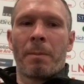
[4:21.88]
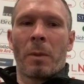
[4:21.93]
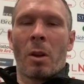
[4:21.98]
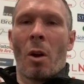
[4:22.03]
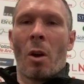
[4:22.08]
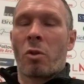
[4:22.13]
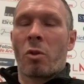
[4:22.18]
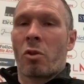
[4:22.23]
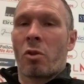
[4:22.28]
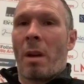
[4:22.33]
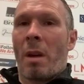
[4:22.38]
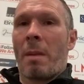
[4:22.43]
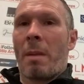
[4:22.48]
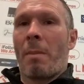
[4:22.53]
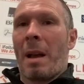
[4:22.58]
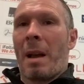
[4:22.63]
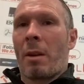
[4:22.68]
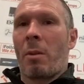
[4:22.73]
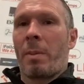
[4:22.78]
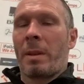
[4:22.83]
go straight
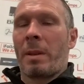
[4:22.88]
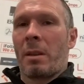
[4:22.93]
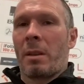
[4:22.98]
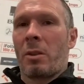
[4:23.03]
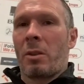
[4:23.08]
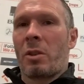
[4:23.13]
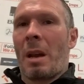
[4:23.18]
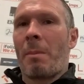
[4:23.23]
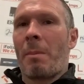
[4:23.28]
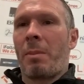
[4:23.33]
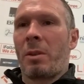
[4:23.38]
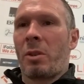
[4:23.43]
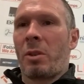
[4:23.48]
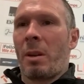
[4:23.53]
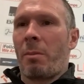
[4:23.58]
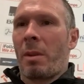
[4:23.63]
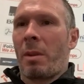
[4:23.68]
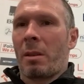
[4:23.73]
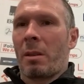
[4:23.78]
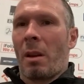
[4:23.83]
back up into the
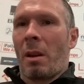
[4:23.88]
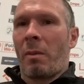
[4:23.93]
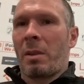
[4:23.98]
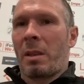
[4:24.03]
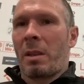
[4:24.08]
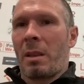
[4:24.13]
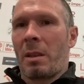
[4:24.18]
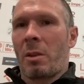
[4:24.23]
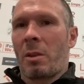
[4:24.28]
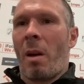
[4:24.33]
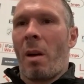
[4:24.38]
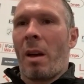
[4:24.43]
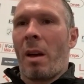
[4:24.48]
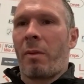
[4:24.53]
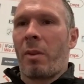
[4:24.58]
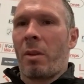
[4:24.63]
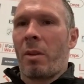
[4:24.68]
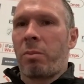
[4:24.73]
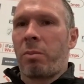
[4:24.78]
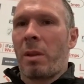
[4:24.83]
Championship, because obviously there's quite a
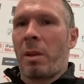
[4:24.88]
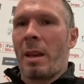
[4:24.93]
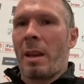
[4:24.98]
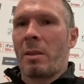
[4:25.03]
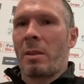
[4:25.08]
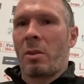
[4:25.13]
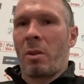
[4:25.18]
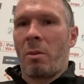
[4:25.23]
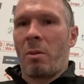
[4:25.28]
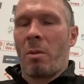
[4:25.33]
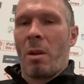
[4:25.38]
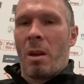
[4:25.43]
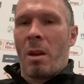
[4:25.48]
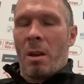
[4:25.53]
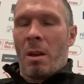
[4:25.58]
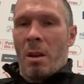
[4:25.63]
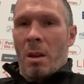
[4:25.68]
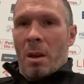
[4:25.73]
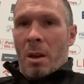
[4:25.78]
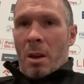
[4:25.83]
few of the players who
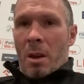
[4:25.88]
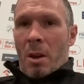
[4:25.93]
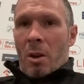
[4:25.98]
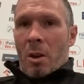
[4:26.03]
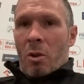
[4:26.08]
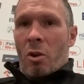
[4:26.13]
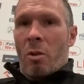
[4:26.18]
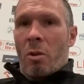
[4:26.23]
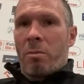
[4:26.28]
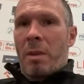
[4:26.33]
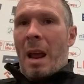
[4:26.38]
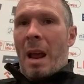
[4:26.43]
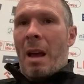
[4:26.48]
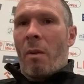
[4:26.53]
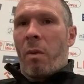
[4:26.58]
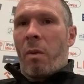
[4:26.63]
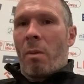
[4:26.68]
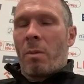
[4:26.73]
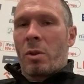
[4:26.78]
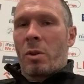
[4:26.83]
come
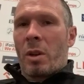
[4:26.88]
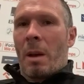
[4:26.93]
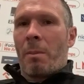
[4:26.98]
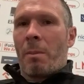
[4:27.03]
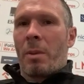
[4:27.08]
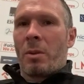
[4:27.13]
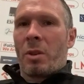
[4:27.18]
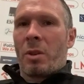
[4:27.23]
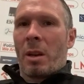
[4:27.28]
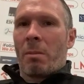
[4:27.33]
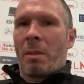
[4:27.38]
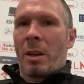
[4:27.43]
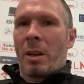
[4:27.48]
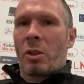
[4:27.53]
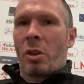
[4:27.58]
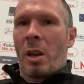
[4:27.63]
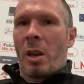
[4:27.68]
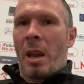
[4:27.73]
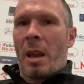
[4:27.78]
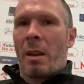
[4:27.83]
down from the Championship
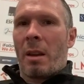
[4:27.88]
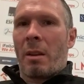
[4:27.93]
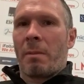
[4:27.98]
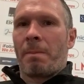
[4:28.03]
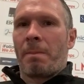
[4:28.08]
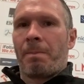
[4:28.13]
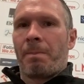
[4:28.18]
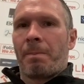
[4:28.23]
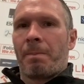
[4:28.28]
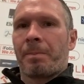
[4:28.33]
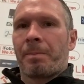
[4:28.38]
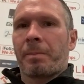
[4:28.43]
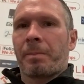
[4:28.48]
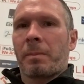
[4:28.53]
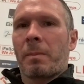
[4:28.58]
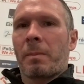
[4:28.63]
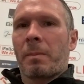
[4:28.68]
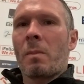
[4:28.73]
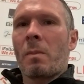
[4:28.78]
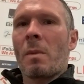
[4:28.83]
last year, and
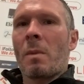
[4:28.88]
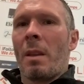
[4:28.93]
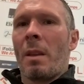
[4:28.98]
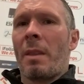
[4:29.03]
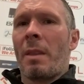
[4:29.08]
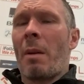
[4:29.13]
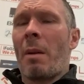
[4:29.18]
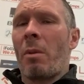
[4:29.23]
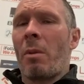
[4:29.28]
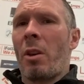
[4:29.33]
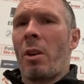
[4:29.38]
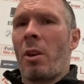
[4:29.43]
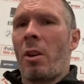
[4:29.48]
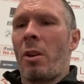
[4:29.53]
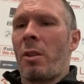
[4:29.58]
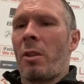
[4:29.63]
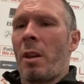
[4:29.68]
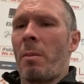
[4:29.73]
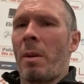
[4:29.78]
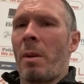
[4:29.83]
that would have
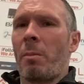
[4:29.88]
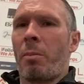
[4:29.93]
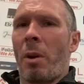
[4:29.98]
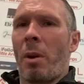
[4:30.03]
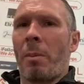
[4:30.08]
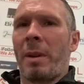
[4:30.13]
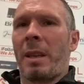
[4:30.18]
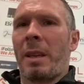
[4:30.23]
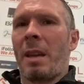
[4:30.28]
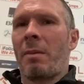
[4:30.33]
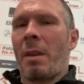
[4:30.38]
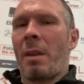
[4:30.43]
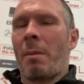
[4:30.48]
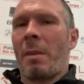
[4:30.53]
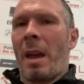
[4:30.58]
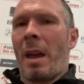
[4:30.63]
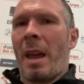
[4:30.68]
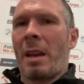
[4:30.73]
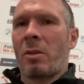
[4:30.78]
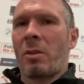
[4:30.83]
hurt them and probably give them
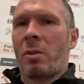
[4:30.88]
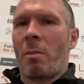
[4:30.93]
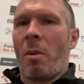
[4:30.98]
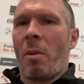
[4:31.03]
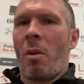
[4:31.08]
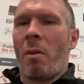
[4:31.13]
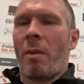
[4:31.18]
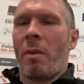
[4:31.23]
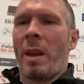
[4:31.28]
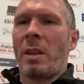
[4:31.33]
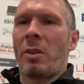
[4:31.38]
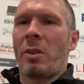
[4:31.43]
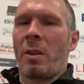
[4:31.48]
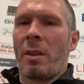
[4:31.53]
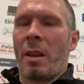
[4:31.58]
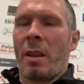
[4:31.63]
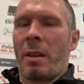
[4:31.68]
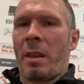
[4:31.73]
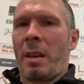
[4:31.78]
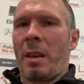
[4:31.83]
that extra motivation
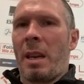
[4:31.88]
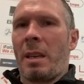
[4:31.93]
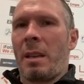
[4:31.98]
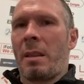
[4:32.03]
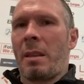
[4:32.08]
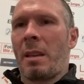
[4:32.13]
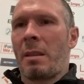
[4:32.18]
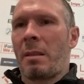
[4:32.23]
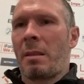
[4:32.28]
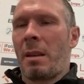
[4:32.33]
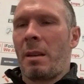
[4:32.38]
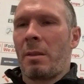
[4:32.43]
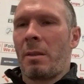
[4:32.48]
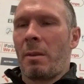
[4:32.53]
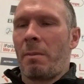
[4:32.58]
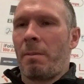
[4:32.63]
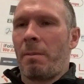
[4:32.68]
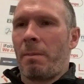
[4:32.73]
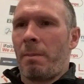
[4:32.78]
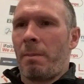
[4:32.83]
that they needed this season.